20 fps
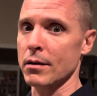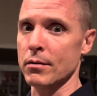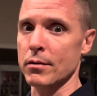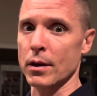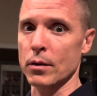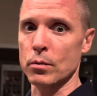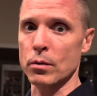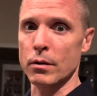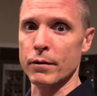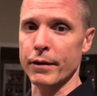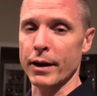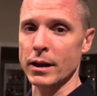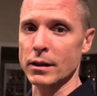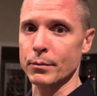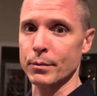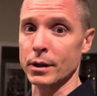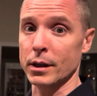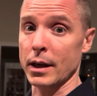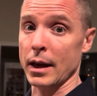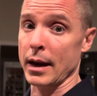they were
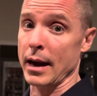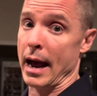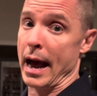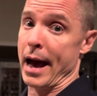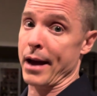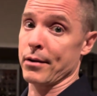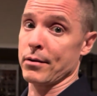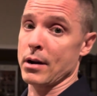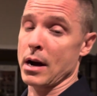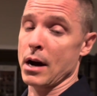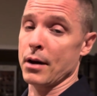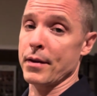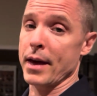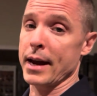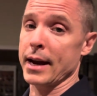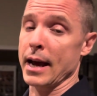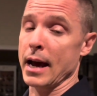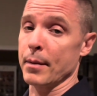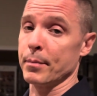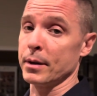available again. I don't know how that
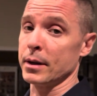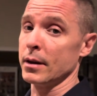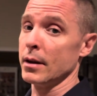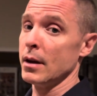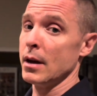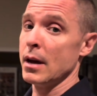happened.